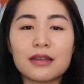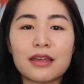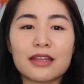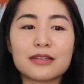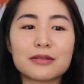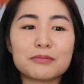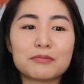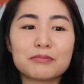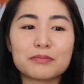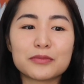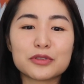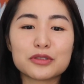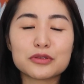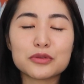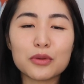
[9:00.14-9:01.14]
and
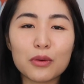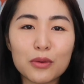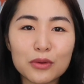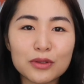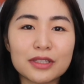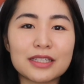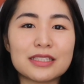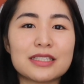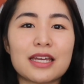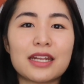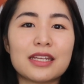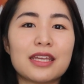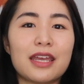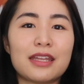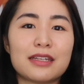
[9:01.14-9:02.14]
solely
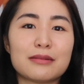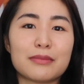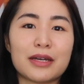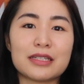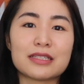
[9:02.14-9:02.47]
dedicating my